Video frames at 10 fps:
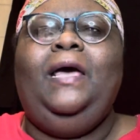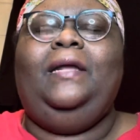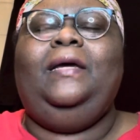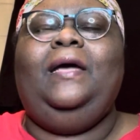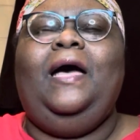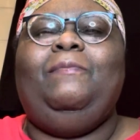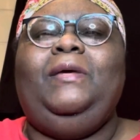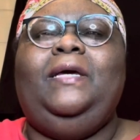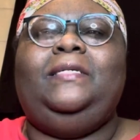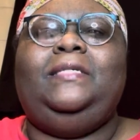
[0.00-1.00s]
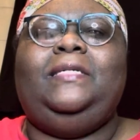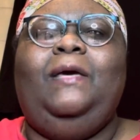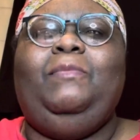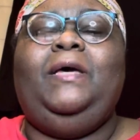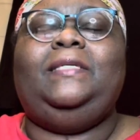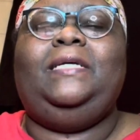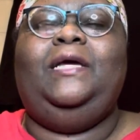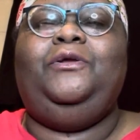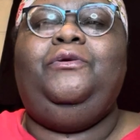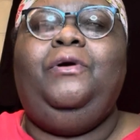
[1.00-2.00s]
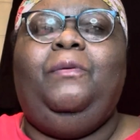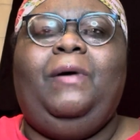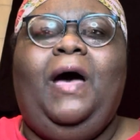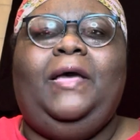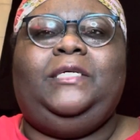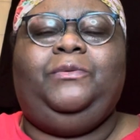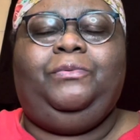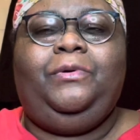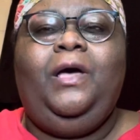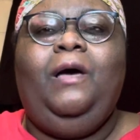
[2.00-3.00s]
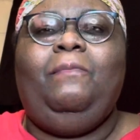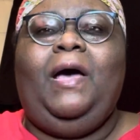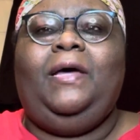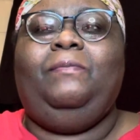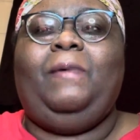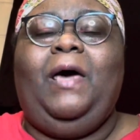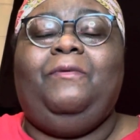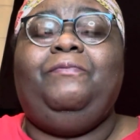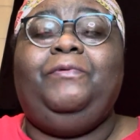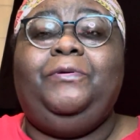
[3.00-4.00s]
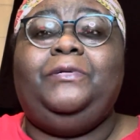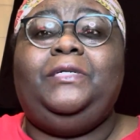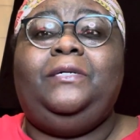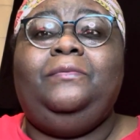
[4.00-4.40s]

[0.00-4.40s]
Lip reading: And then God began to say, because they knew Him by the fruit.